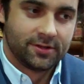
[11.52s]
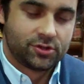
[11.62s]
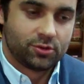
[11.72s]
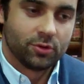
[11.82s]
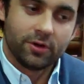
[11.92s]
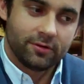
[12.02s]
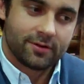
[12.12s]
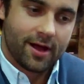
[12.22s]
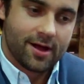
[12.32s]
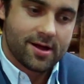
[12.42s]
Sure.
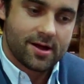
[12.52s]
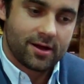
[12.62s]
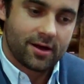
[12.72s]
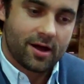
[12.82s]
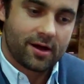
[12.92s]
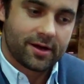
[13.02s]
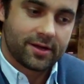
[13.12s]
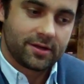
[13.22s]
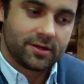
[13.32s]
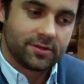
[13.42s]

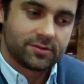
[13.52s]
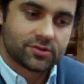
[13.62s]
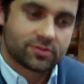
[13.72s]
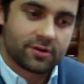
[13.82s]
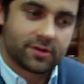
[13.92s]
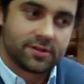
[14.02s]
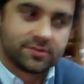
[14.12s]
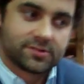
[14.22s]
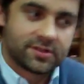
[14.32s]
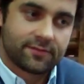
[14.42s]
I started
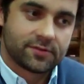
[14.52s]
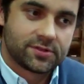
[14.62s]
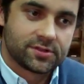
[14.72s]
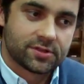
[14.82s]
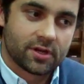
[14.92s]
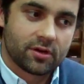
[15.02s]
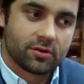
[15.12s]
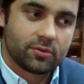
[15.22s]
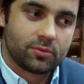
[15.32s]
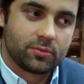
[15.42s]
in San
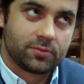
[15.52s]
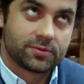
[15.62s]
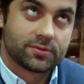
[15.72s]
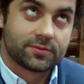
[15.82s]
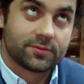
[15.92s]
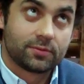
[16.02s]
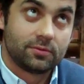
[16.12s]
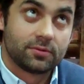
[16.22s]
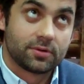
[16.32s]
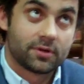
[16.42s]
Francisco
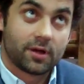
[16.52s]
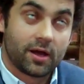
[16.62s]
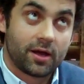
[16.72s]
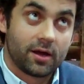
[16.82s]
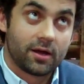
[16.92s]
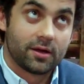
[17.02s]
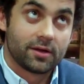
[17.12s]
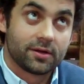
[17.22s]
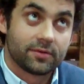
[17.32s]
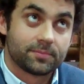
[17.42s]

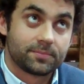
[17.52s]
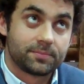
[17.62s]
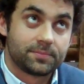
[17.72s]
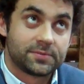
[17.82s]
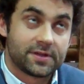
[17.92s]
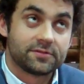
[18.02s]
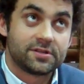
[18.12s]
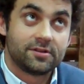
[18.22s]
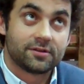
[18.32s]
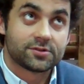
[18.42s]

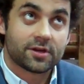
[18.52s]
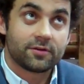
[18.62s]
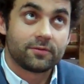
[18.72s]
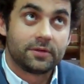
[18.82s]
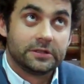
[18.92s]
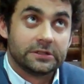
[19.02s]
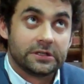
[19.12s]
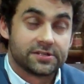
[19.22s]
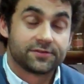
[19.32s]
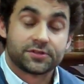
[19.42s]
17 years ago
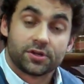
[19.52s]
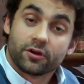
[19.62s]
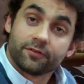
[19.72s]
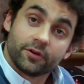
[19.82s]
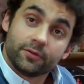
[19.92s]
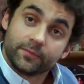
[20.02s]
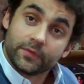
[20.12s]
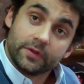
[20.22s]
as a photographer.